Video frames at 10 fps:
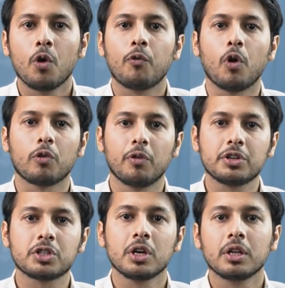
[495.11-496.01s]
for
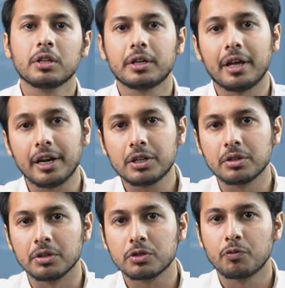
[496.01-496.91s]
which the
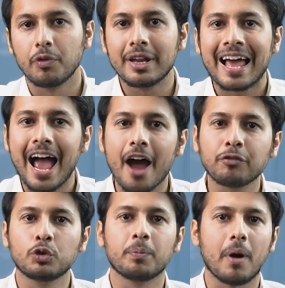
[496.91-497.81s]
directors will
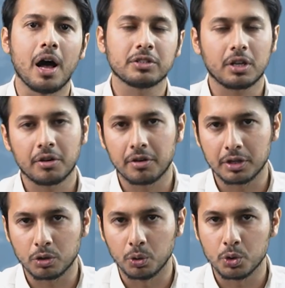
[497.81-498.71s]
have to pass a
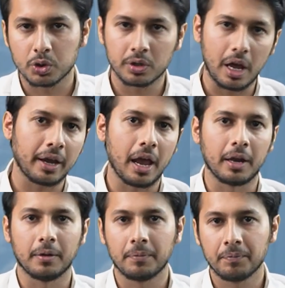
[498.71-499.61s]
resolution again.